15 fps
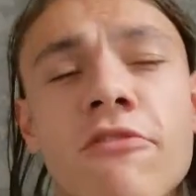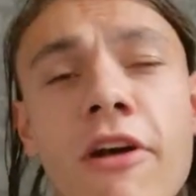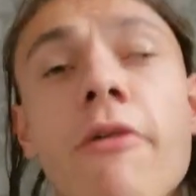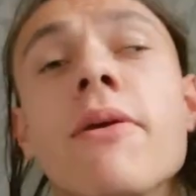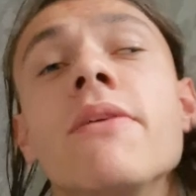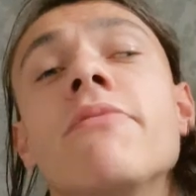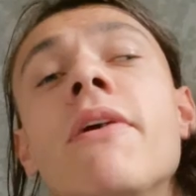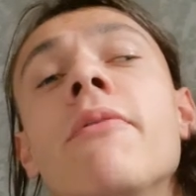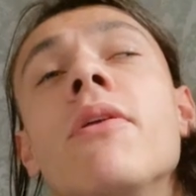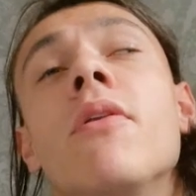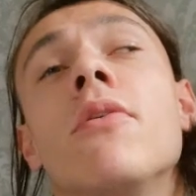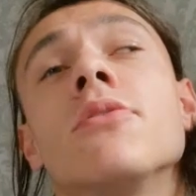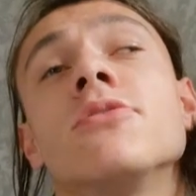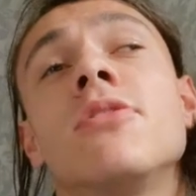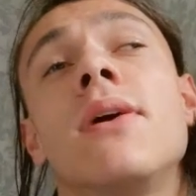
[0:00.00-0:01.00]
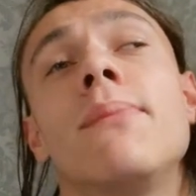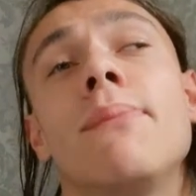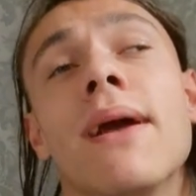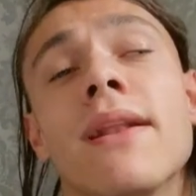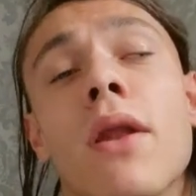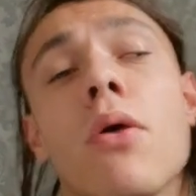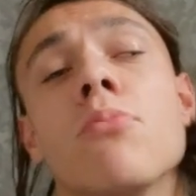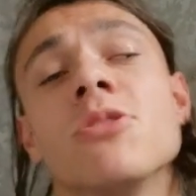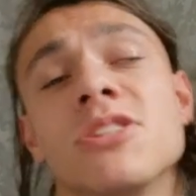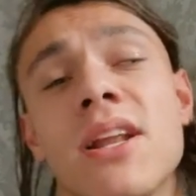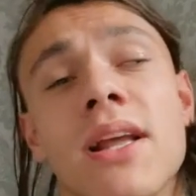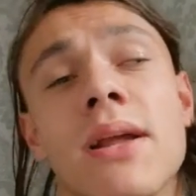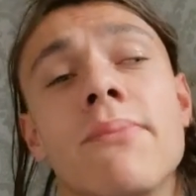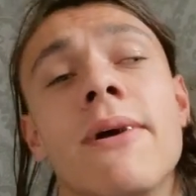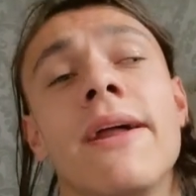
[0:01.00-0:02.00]
Very, very long time. Make no
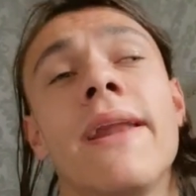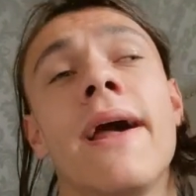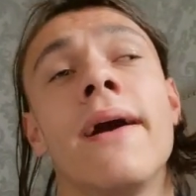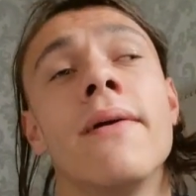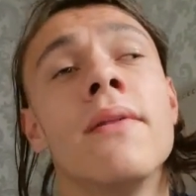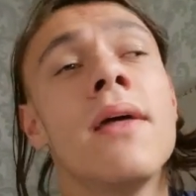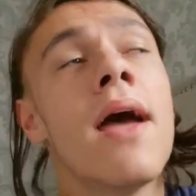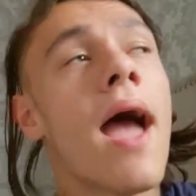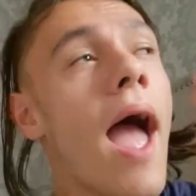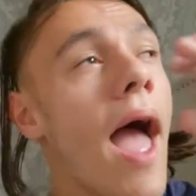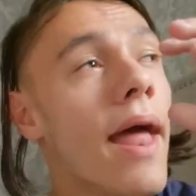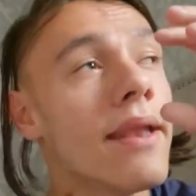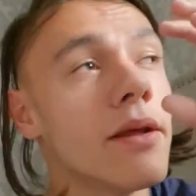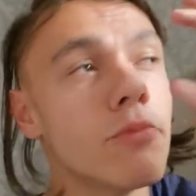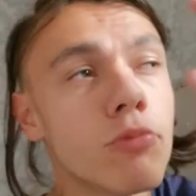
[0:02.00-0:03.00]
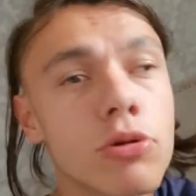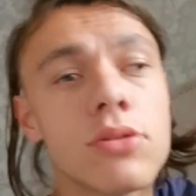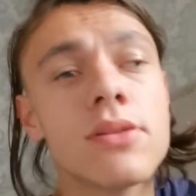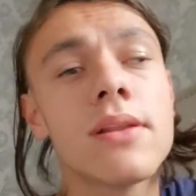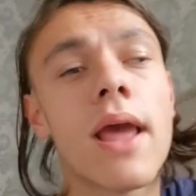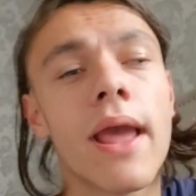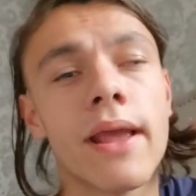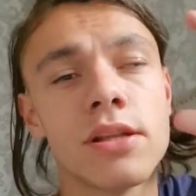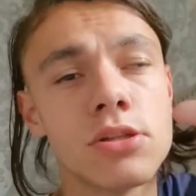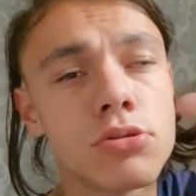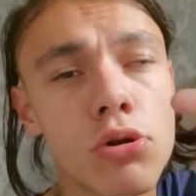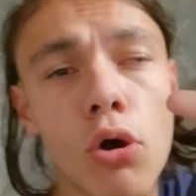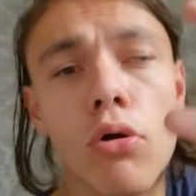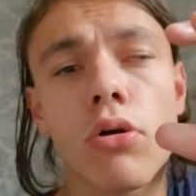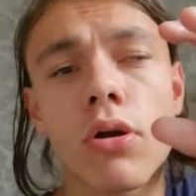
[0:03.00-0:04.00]
mistake about that. And it's
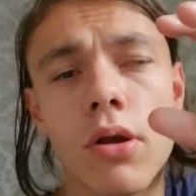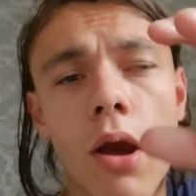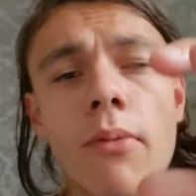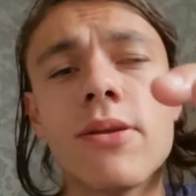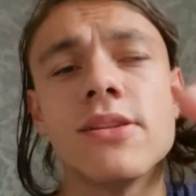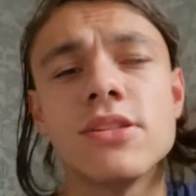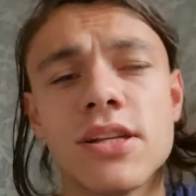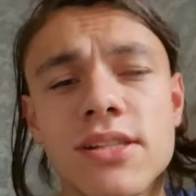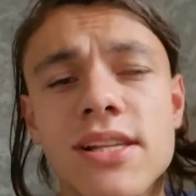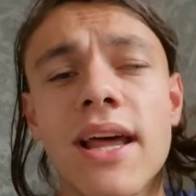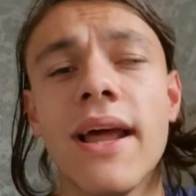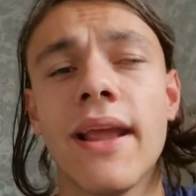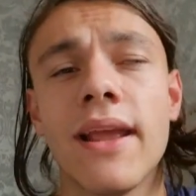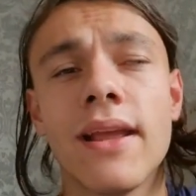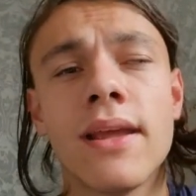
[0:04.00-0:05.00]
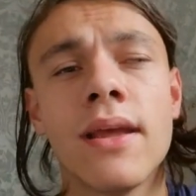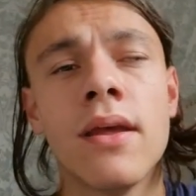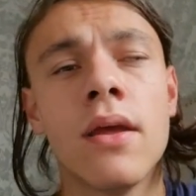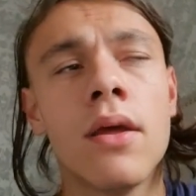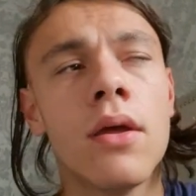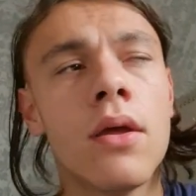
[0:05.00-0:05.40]
not going to take